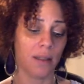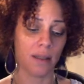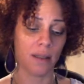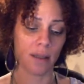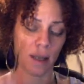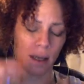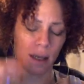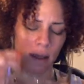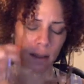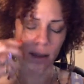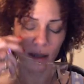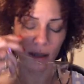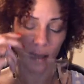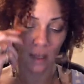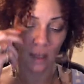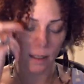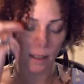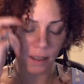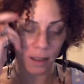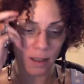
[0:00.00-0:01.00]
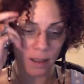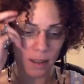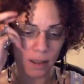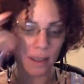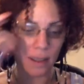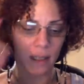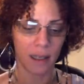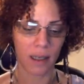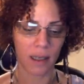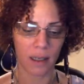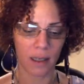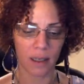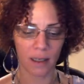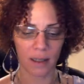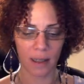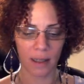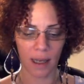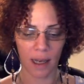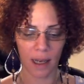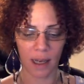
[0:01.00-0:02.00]
says that this
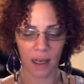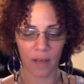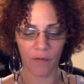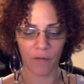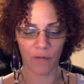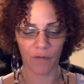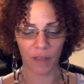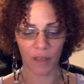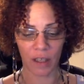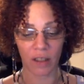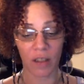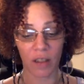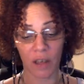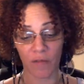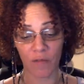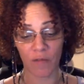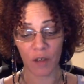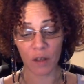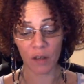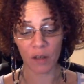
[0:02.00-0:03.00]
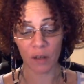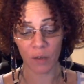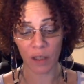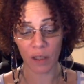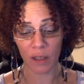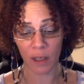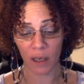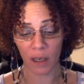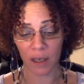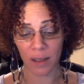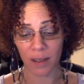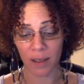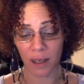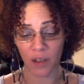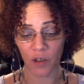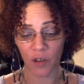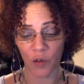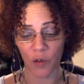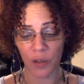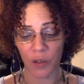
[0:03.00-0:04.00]
is a infused
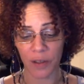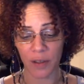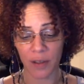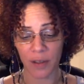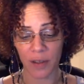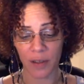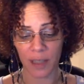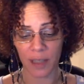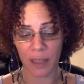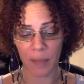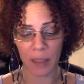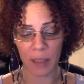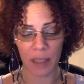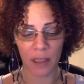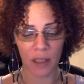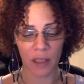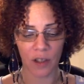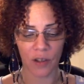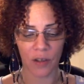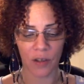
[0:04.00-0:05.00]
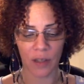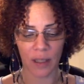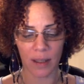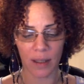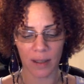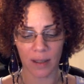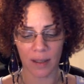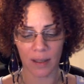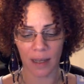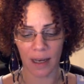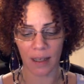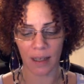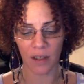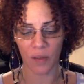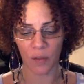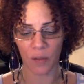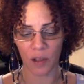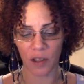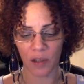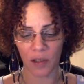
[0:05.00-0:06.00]
essential oils. This deep conditioner is designed to
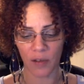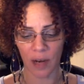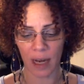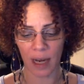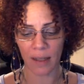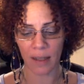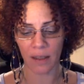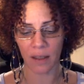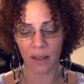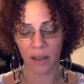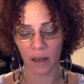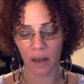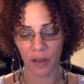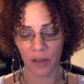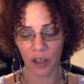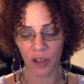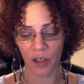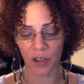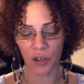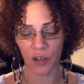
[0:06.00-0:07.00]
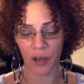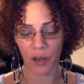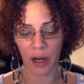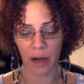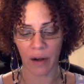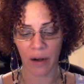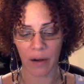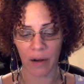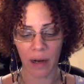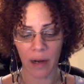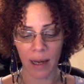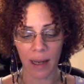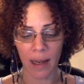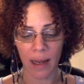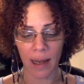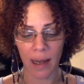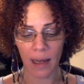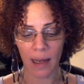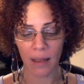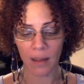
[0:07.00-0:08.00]
moisturize and nourishes your hair
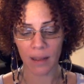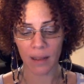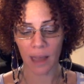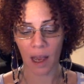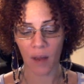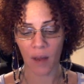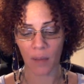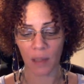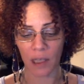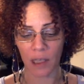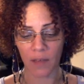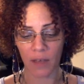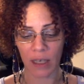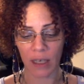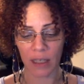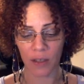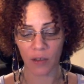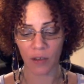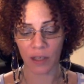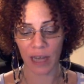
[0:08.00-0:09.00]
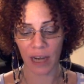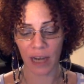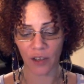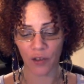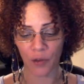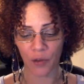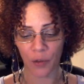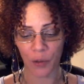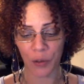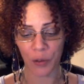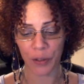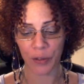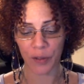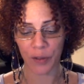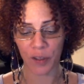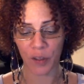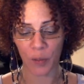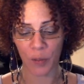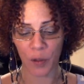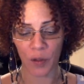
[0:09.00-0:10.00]
and scalp, leaving your natural
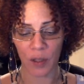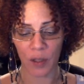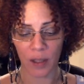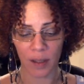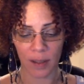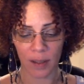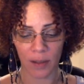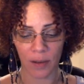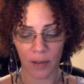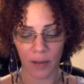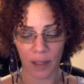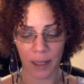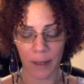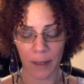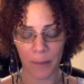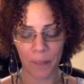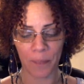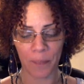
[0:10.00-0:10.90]
oils smooth and silky.